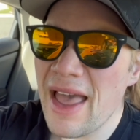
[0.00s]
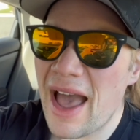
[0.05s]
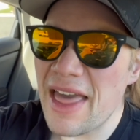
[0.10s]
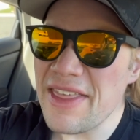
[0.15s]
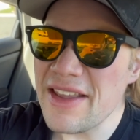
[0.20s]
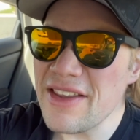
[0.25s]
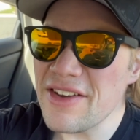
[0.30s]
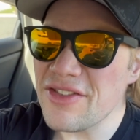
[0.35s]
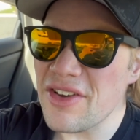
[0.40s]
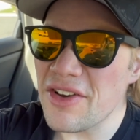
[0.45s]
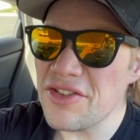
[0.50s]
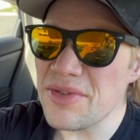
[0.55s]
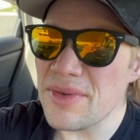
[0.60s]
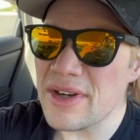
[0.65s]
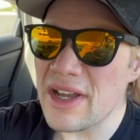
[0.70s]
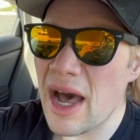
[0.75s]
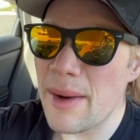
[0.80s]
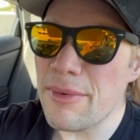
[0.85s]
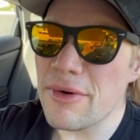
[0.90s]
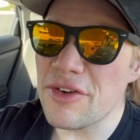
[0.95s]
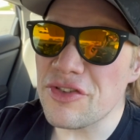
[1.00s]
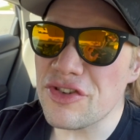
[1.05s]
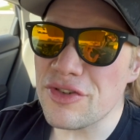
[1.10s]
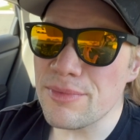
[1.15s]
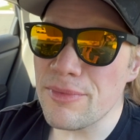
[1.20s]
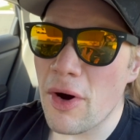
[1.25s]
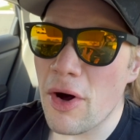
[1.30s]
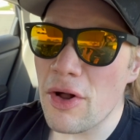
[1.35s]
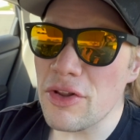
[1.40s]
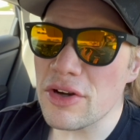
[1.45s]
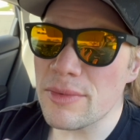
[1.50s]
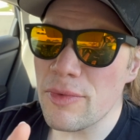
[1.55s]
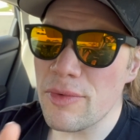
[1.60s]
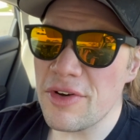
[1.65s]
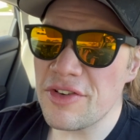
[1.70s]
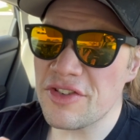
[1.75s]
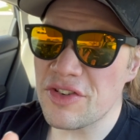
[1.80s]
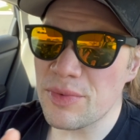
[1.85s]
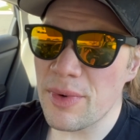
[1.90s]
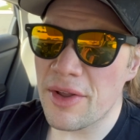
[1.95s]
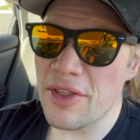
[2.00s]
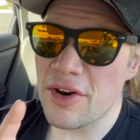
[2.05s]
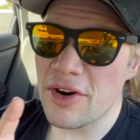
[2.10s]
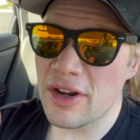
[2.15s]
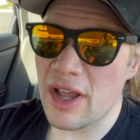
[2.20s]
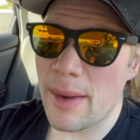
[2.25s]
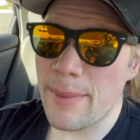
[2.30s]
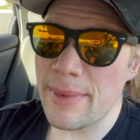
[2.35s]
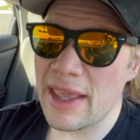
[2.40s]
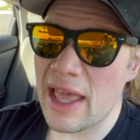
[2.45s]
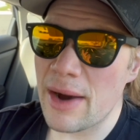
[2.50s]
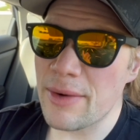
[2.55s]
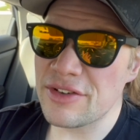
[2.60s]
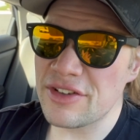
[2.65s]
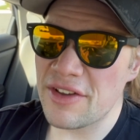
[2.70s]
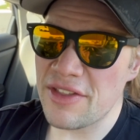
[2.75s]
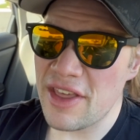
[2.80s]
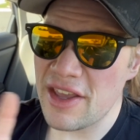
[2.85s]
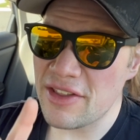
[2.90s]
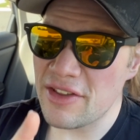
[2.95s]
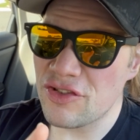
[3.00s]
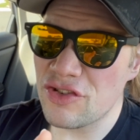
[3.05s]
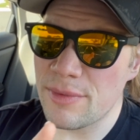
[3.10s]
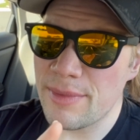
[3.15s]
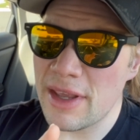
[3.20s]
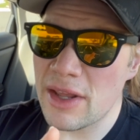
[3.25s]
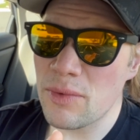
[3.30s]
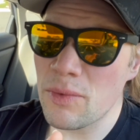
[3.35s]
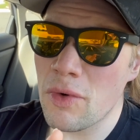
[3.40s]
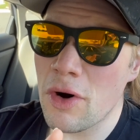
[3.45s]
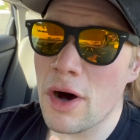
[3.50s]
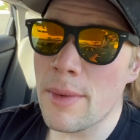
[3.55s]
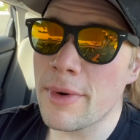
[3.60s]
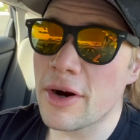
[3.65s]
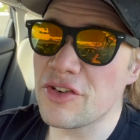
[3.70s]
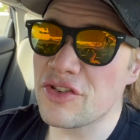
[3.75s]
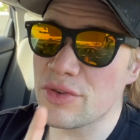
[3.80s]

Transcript: I think there's also a couple of smaller movies as well that are coming out, which I think should be at Walmart.